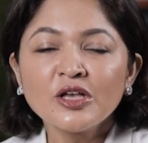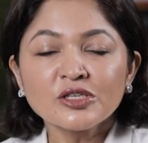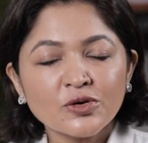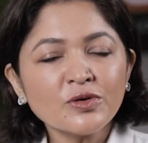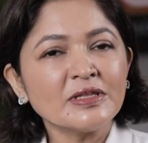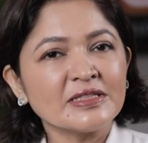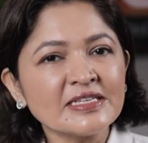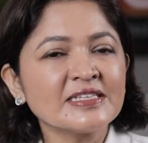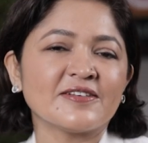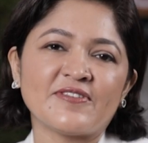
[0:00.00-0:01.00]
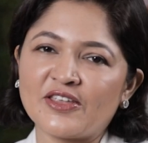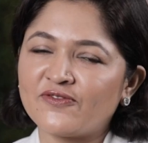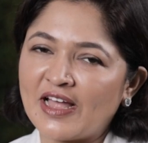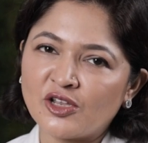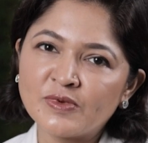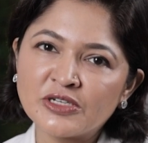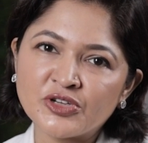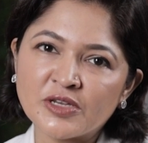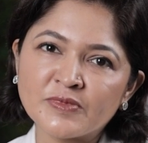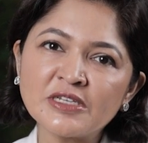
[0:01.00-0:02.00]
So, this is a very valuable
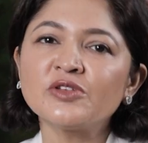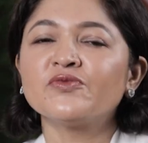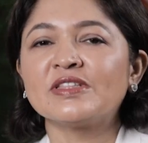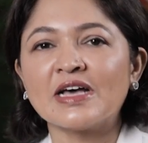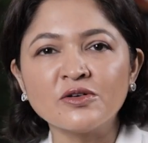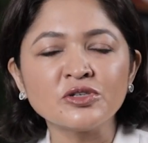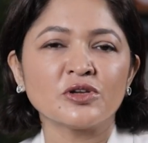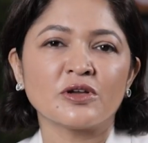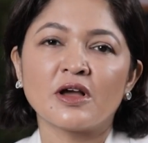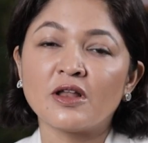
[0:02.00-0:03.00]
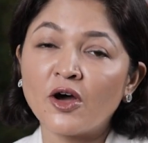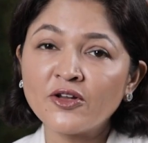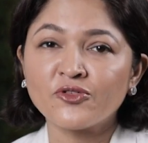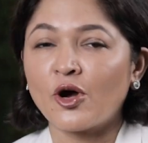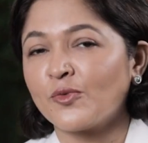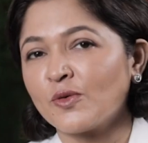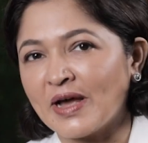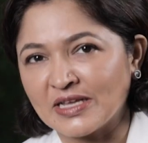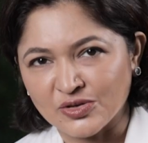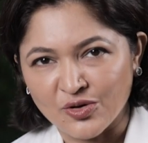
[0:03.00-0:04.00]
treatment without a lot of
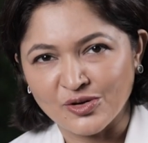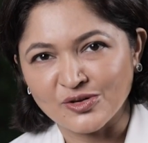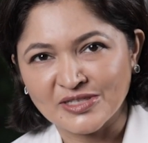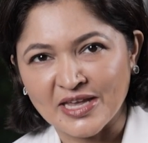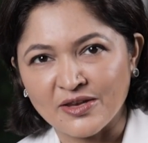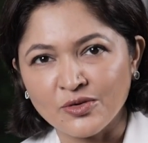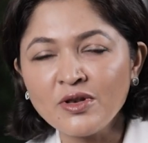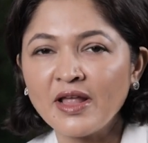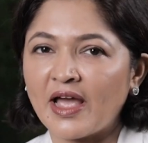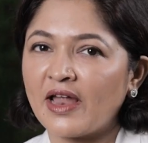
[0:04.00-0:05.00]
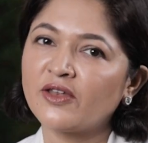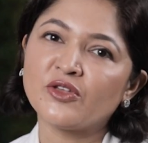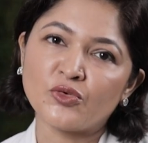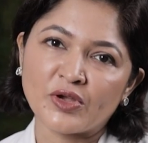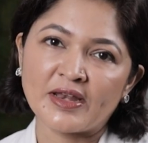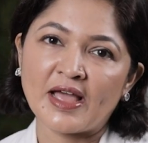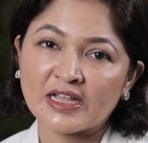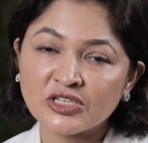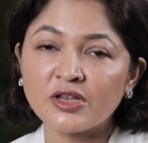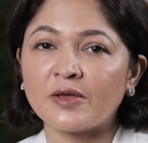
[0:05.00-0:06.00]
compromise on your schedule, and you can
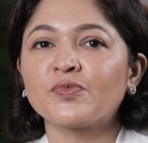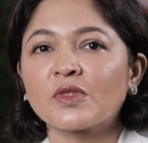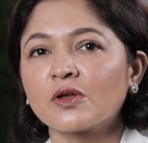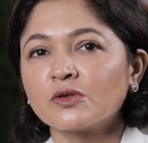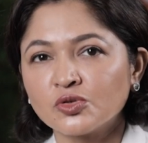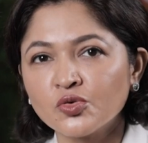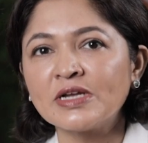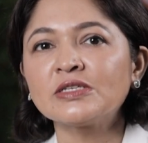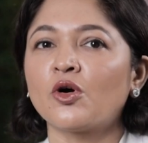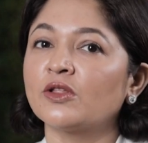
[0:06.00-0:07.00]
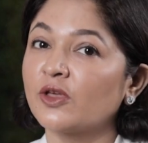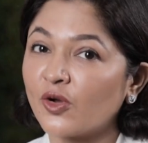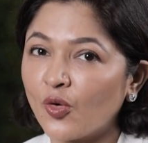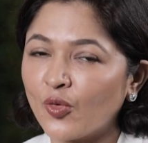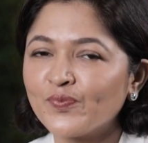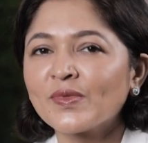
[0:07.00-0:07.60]
actually do it on the go.